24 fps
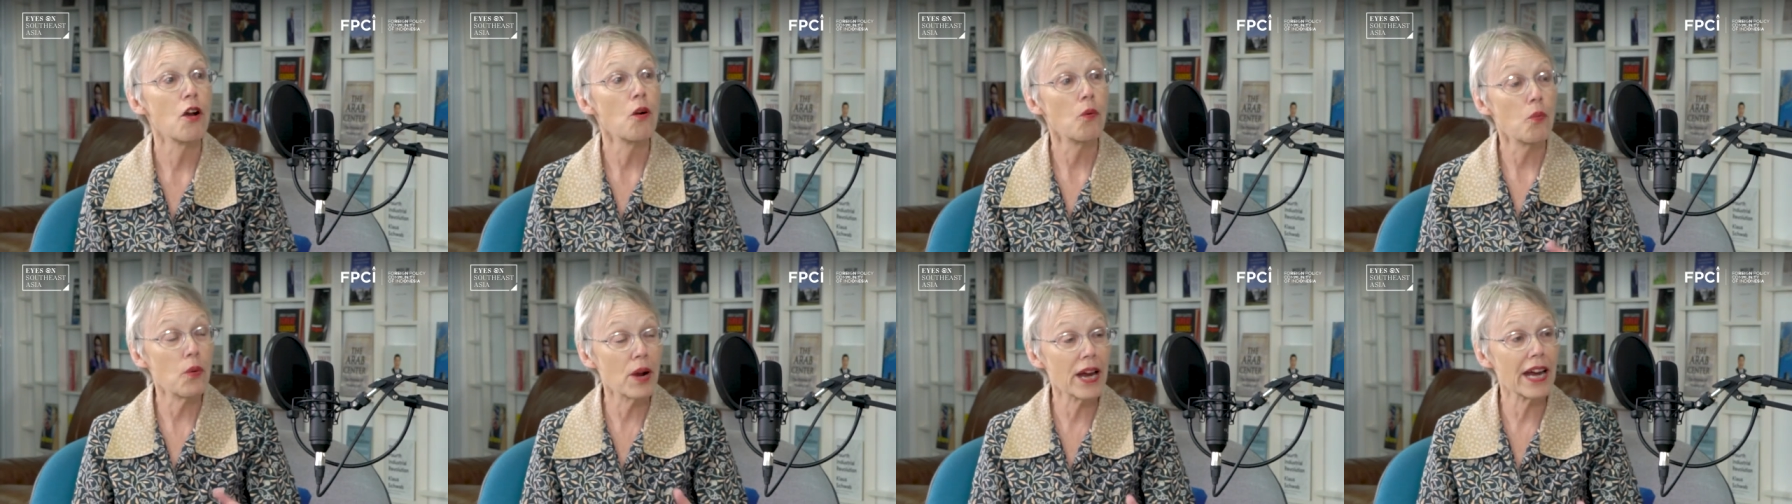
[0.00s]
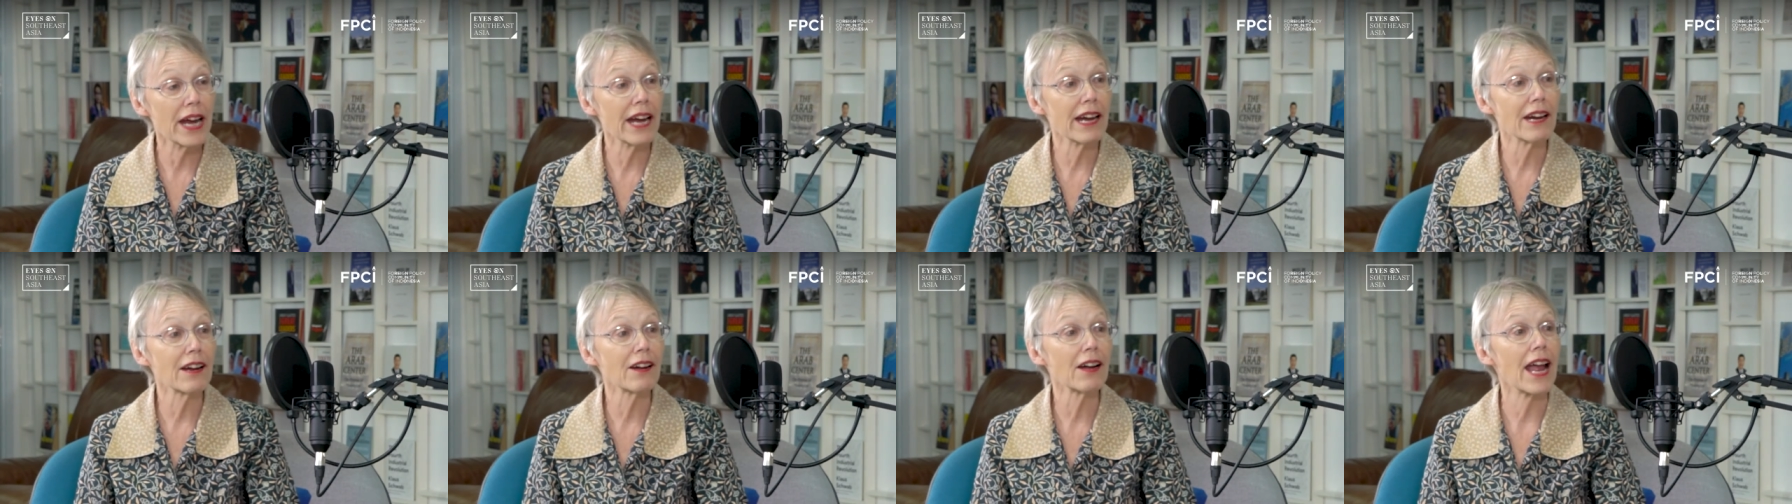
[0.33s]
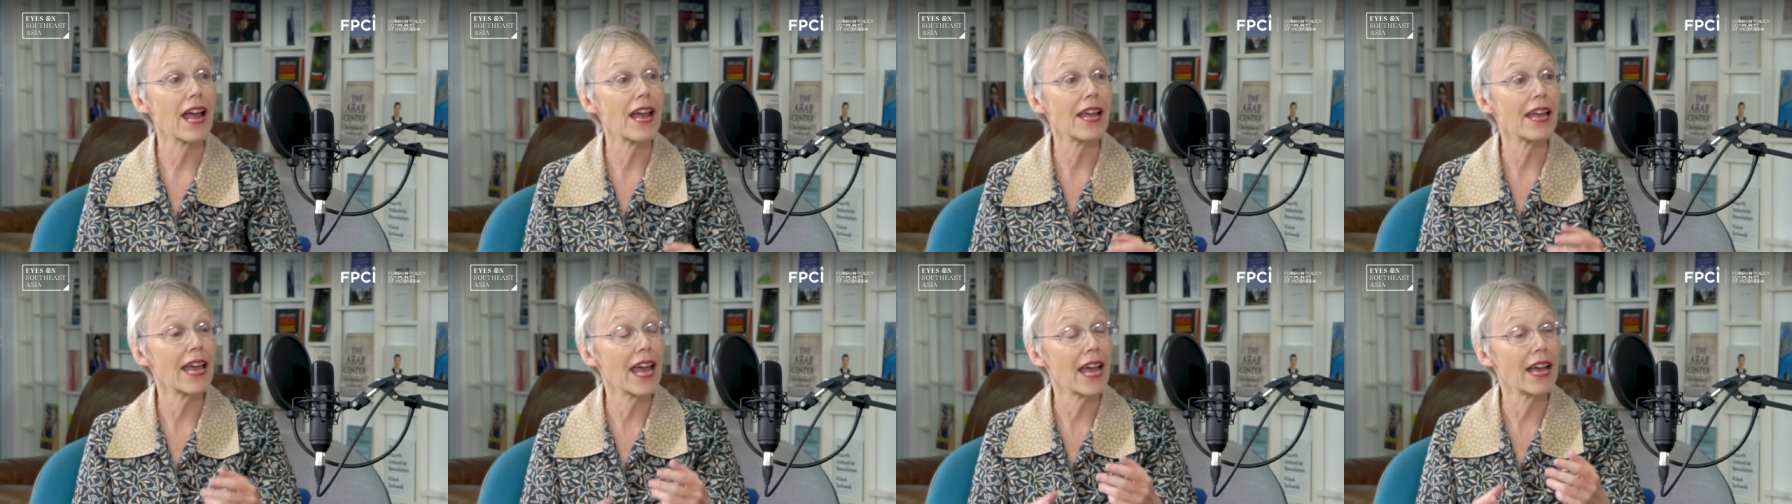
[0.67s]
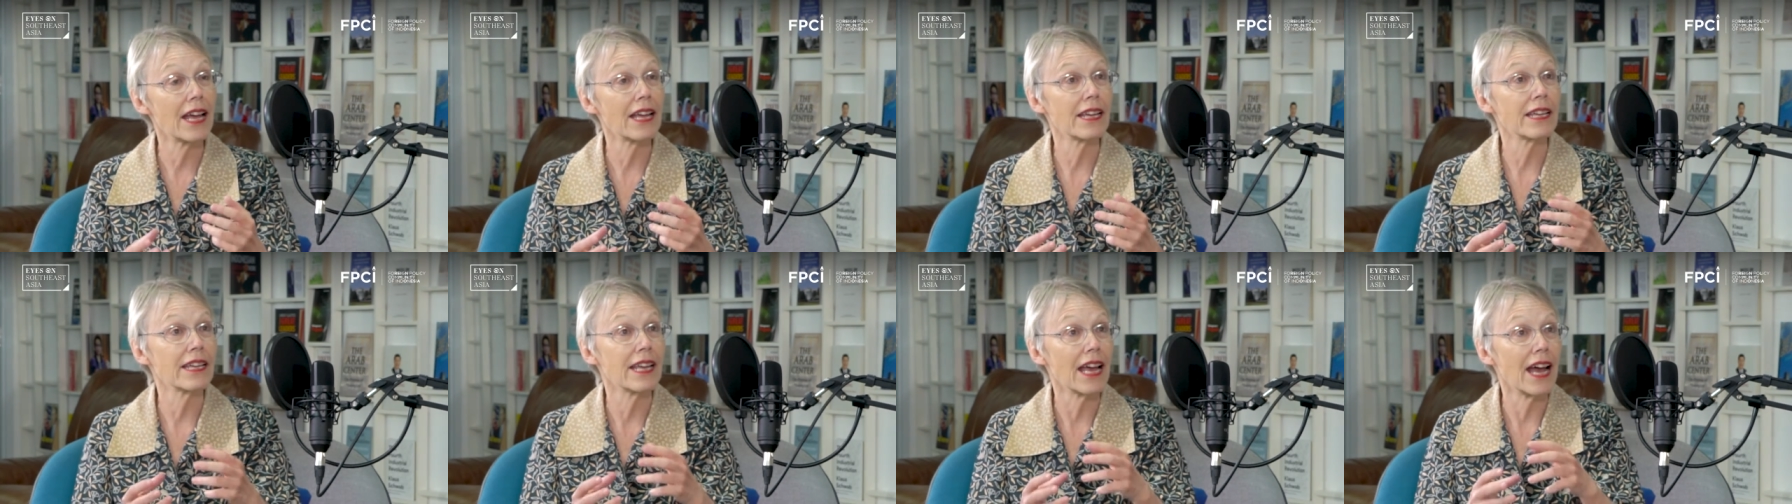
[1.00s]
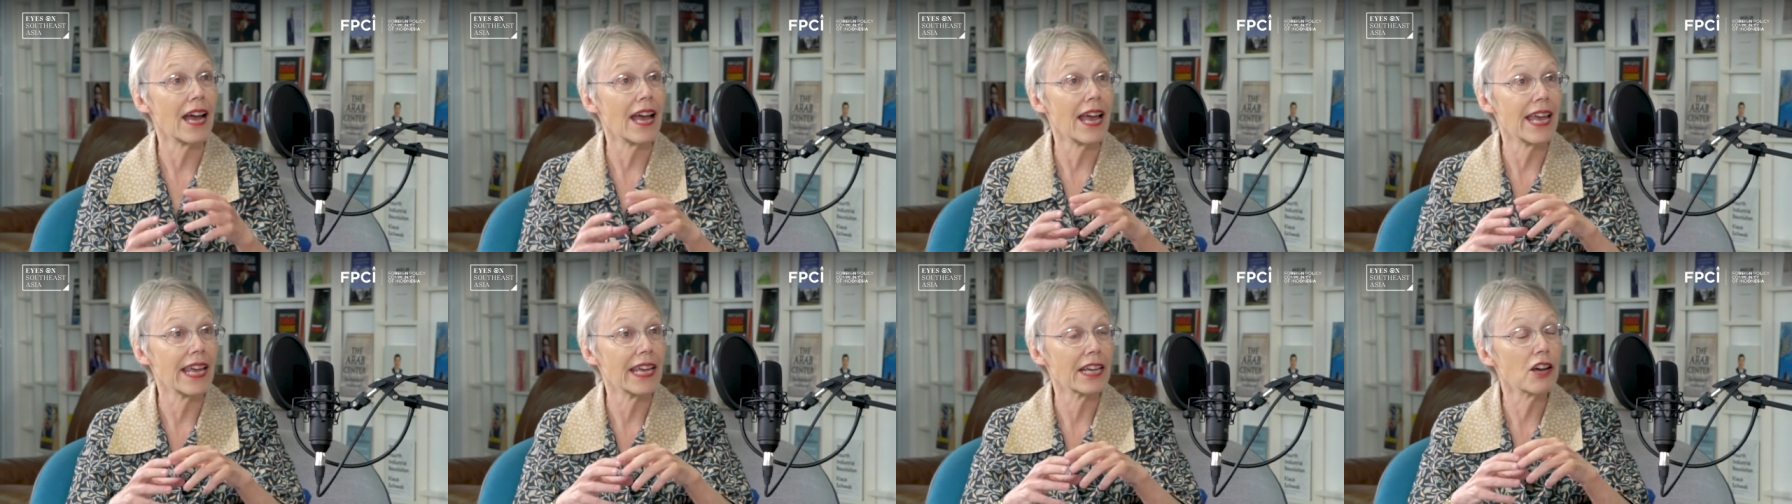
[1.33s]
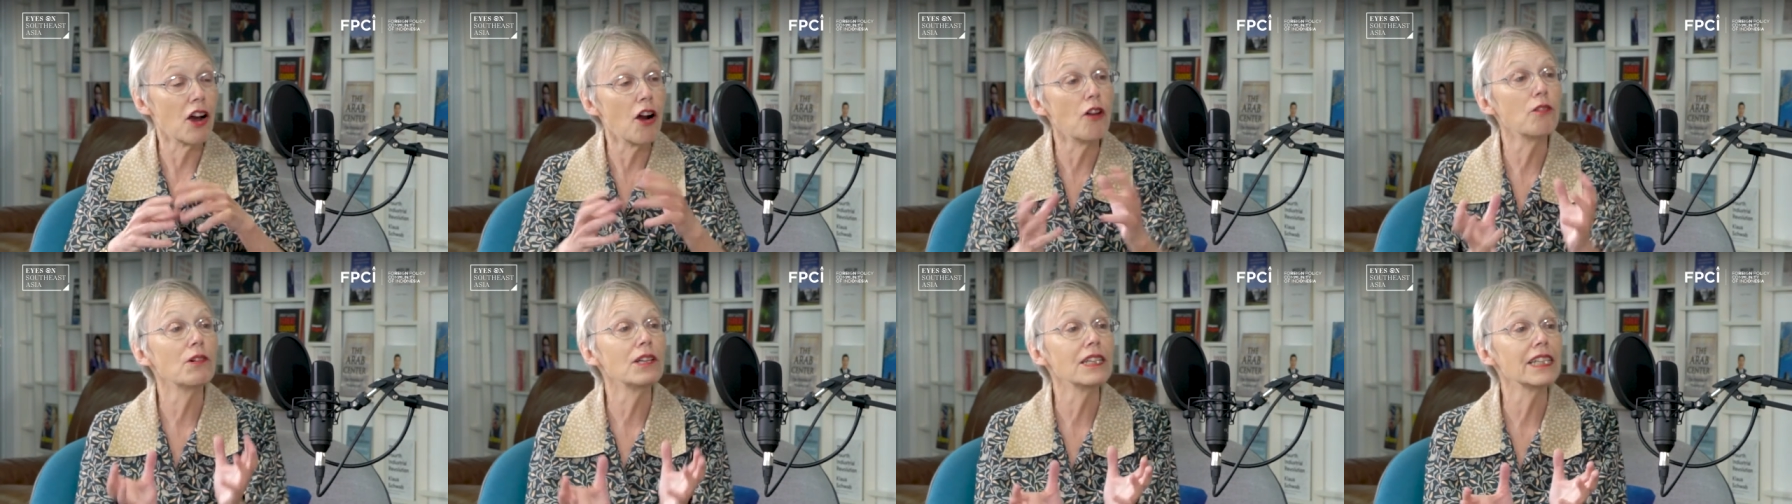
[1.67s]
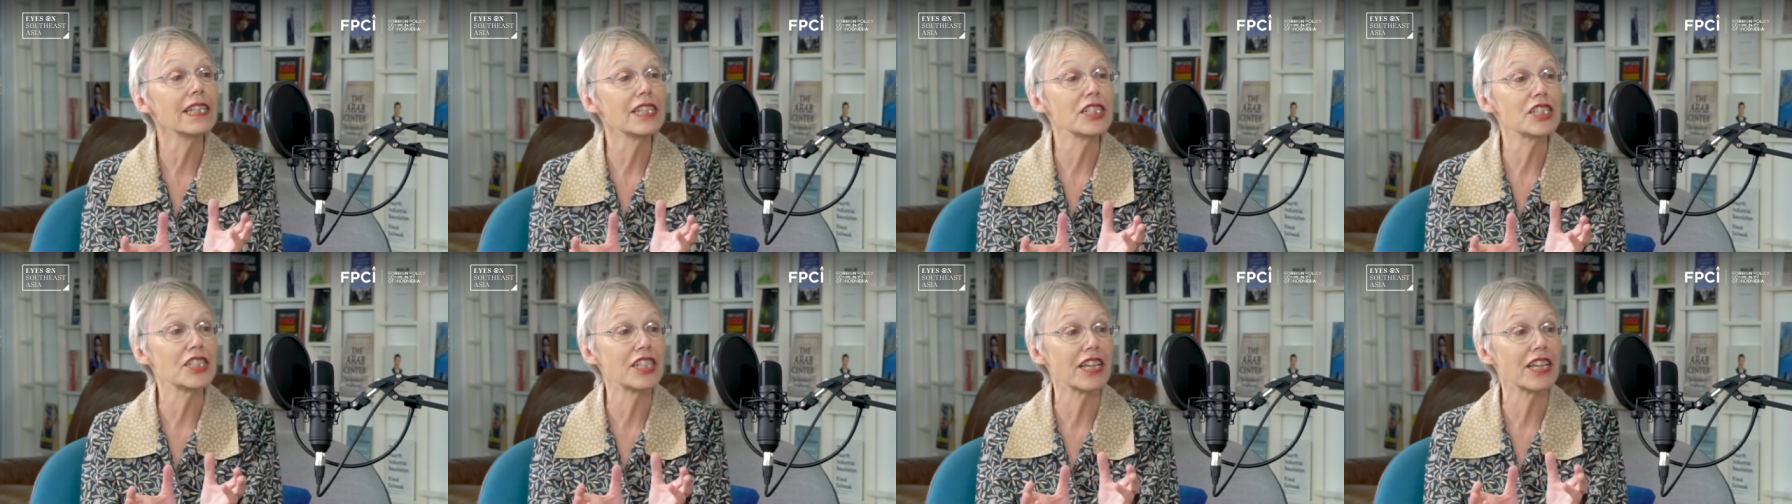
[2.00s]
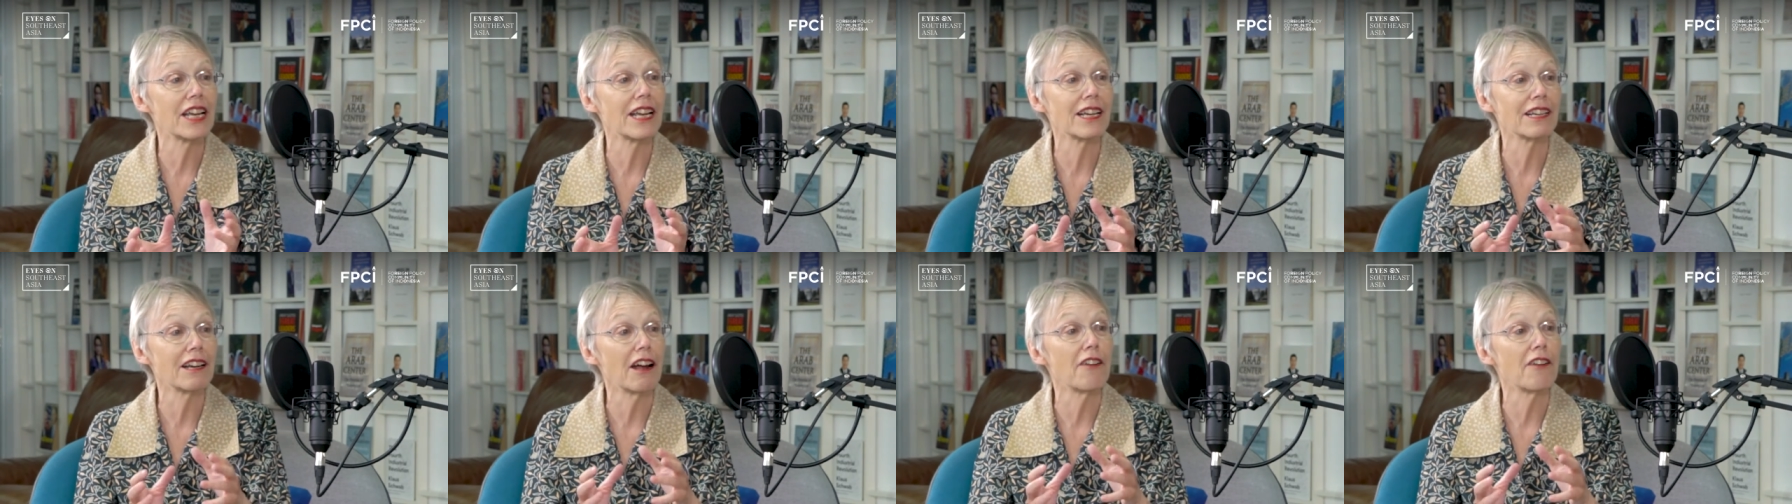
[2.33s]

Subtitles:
where a coalition